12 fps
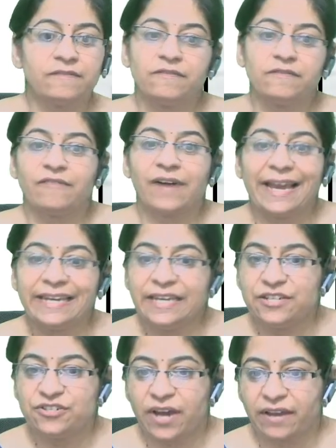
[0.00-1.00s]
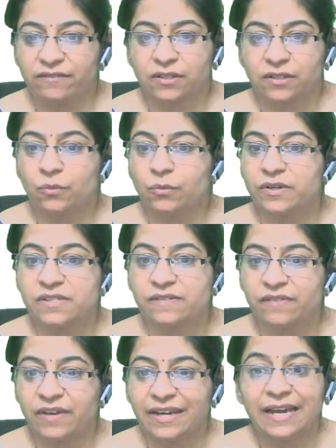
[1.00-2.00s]
Wiley Driver was
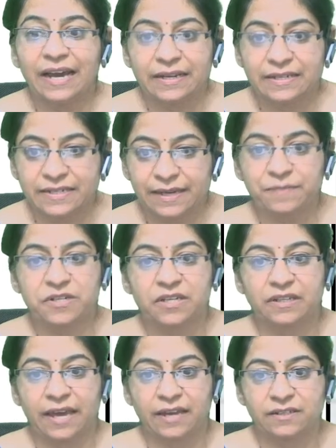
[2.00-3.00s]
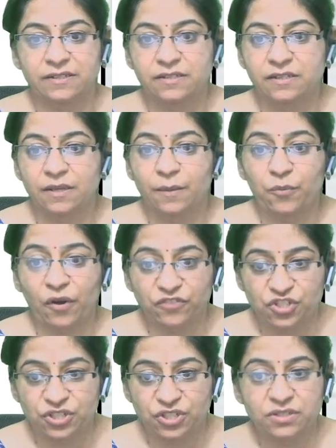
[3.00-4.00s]
very adept, that is,
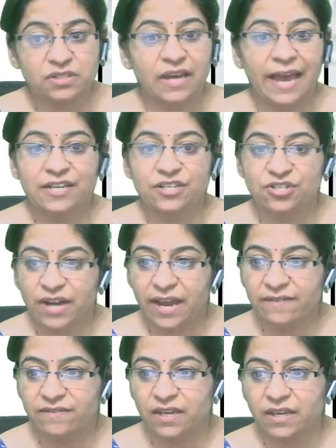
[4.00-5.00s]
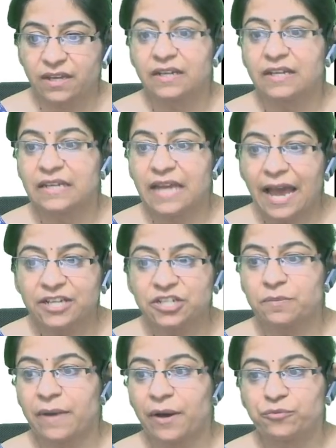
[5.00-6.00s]
proficient, at driving
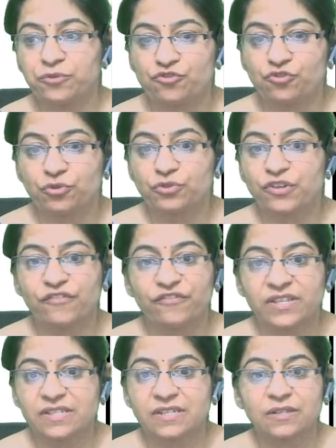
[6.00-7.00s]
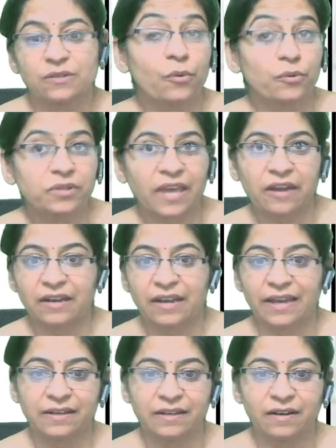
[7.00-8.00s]
dash mountain roads of western North
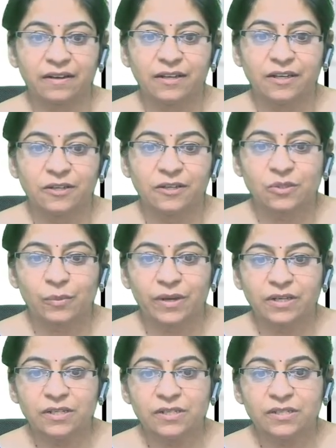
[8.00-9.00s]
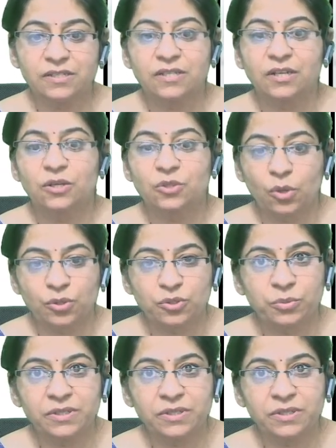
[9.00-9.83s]
Carolina. So one is tortuous